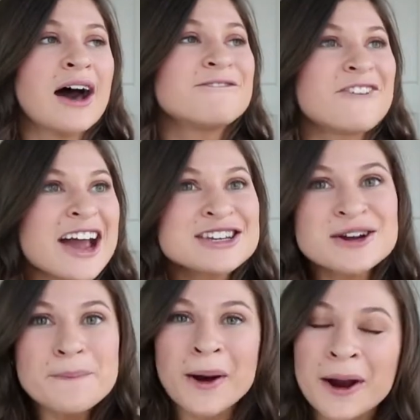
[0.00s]
Find
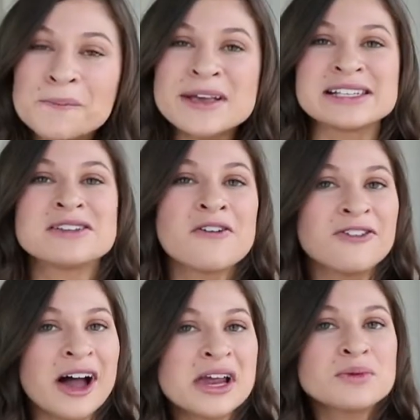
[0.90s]
your purpose,
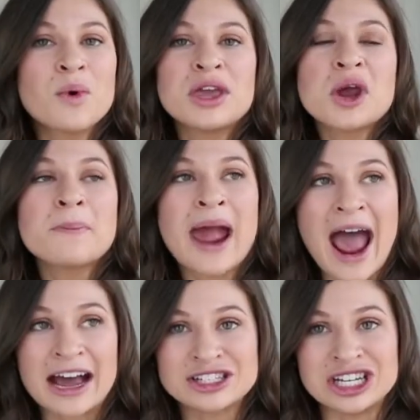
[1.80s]
find what your
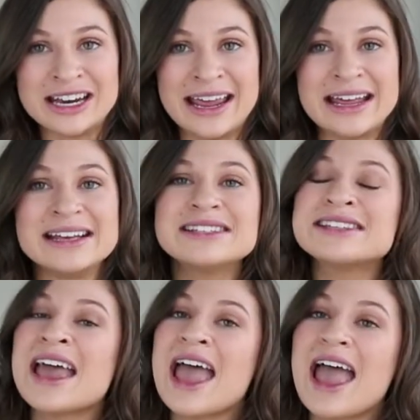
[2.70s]
passion is,